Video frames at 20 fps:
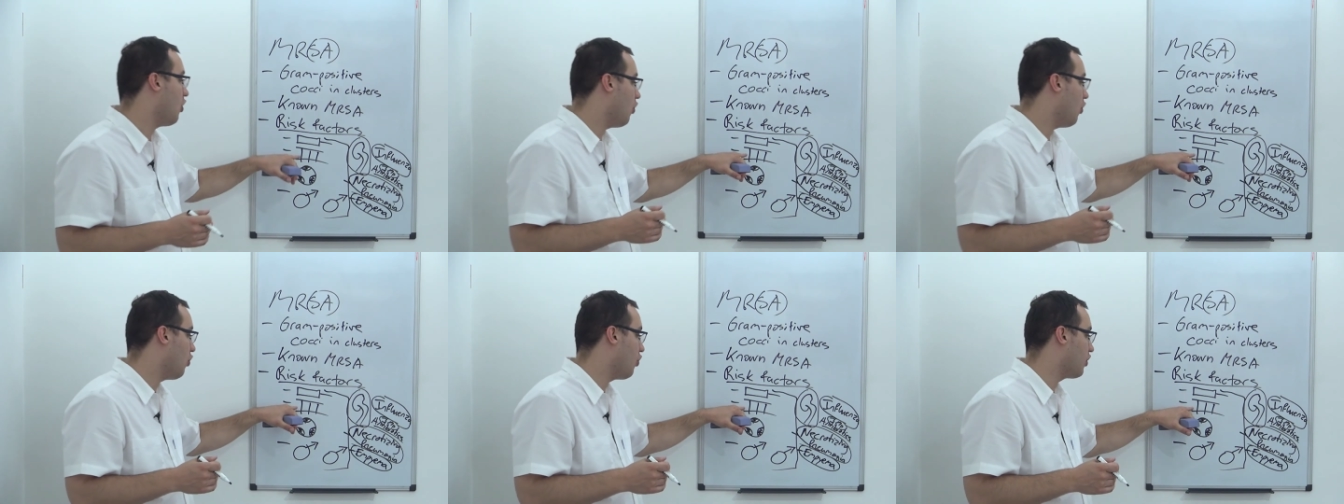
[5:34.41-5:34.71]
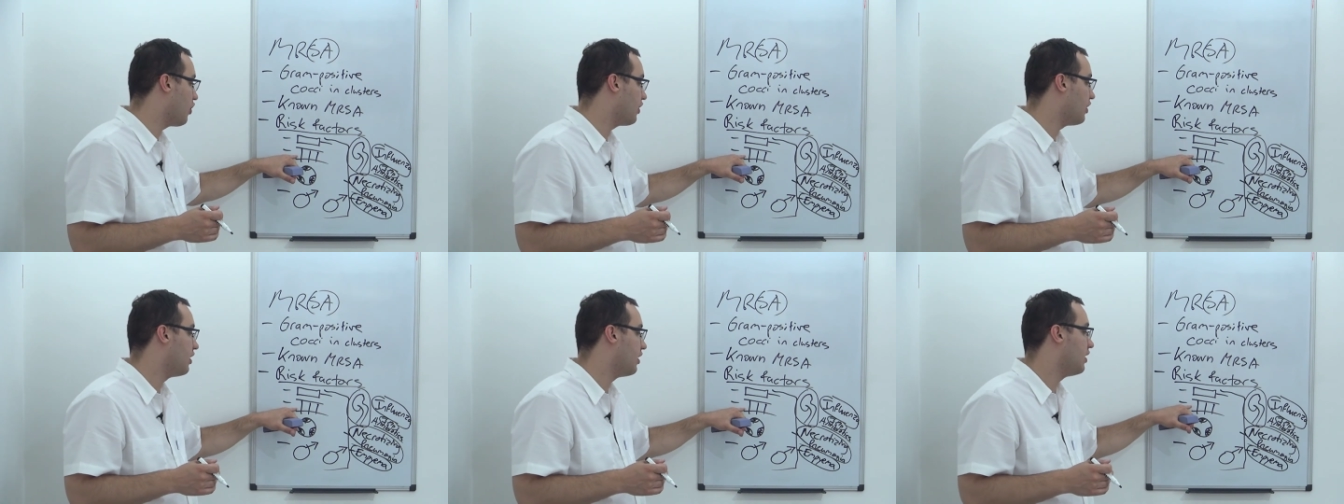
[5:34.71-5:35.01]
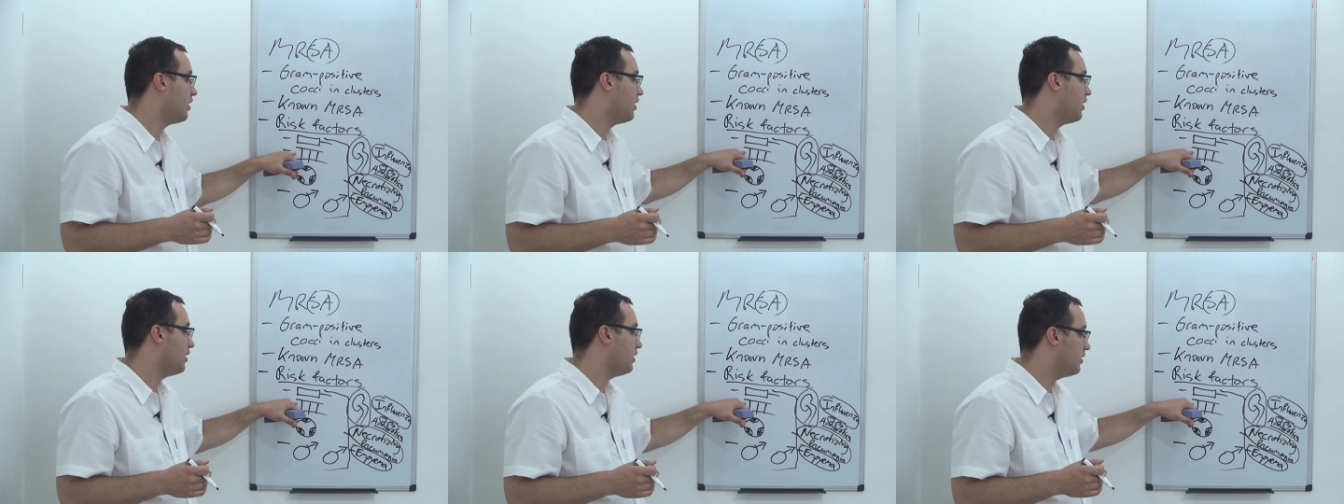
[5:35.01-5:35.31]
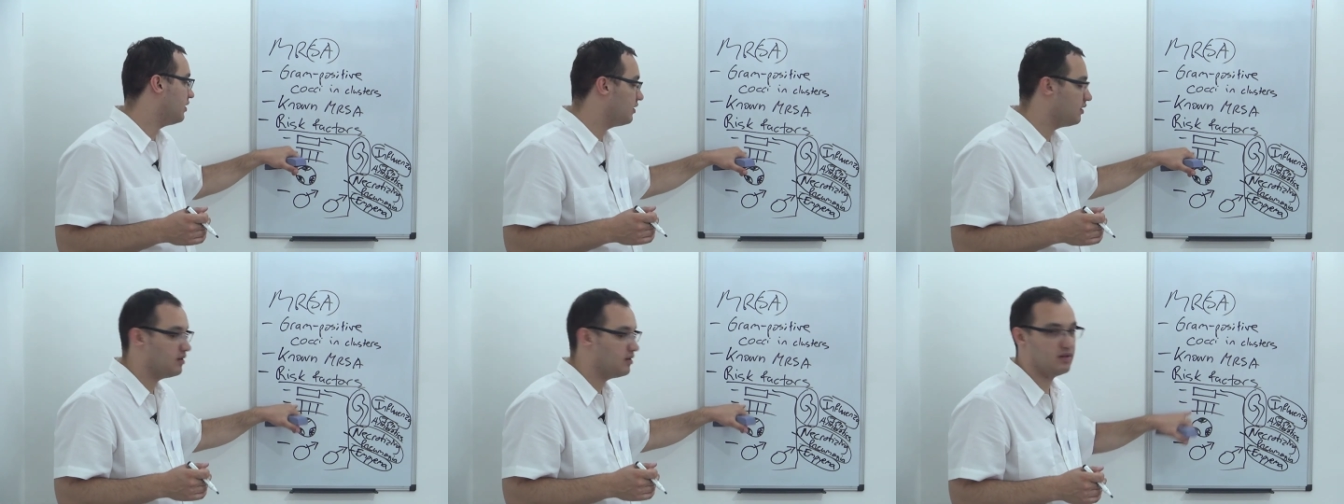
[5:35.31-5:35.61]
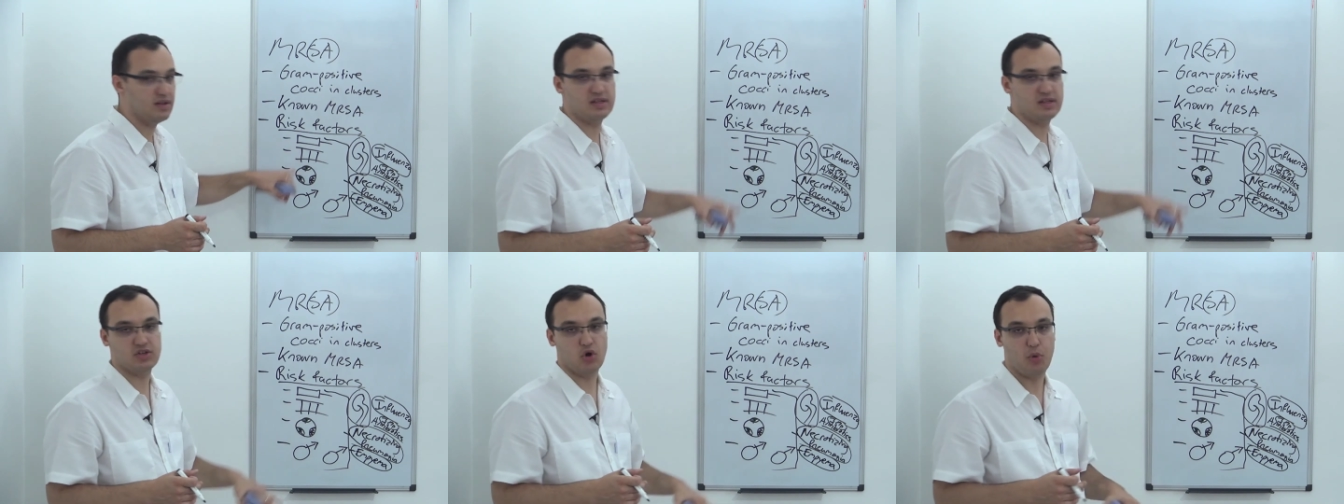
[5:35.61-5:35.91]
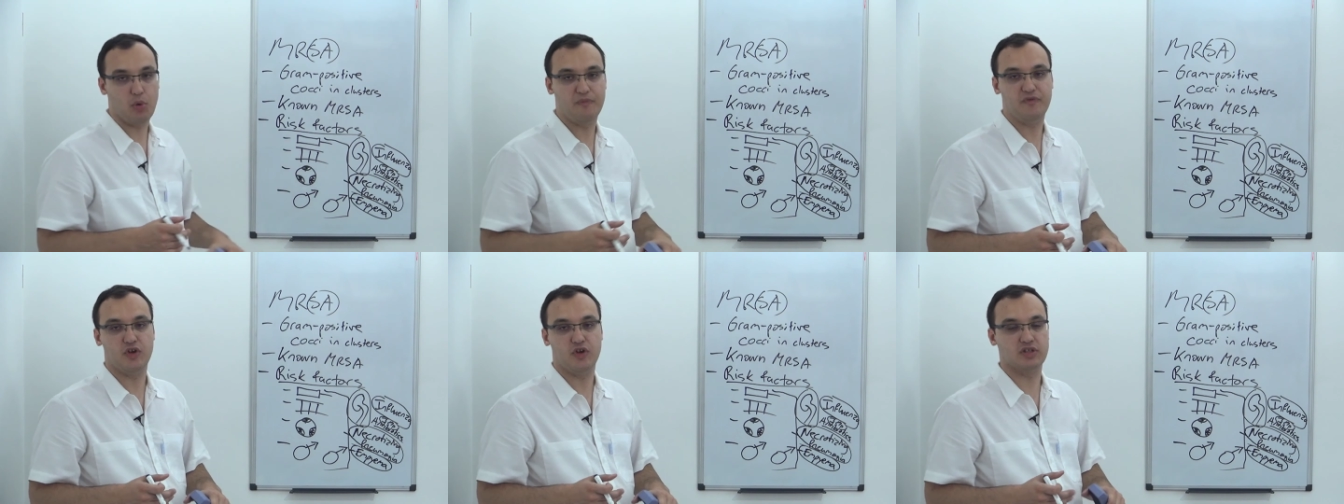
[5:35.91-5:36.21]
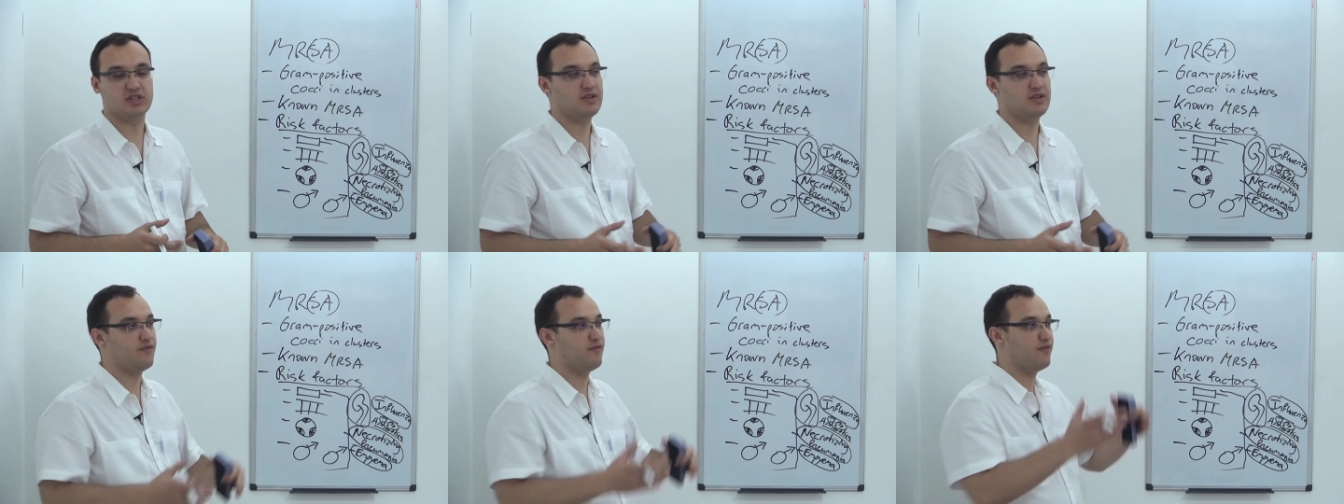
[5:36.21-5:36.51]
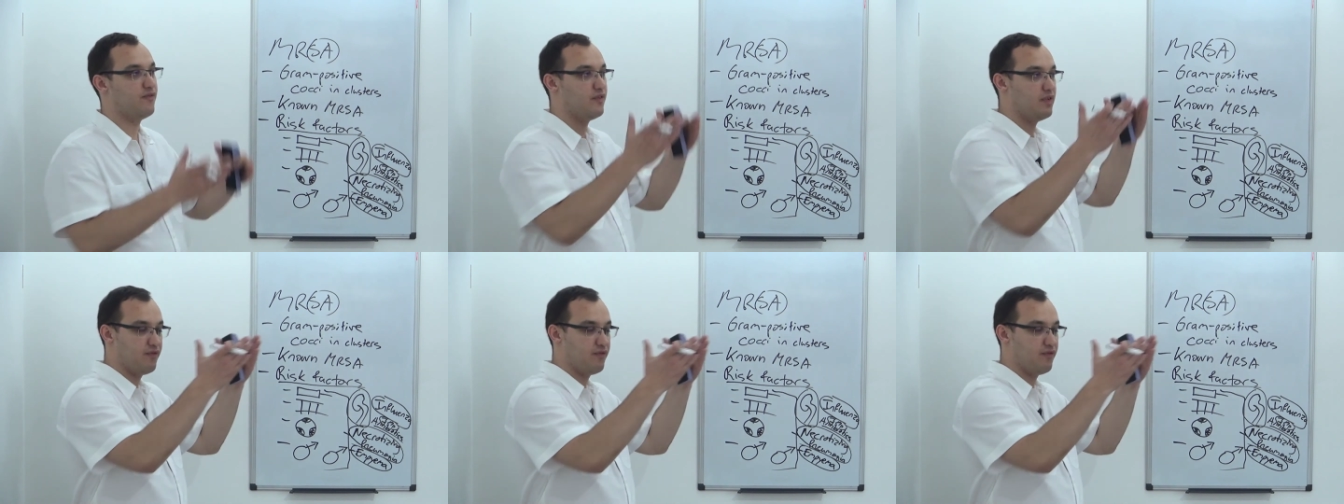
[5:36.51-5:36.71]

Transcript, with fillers: Or it's obvious if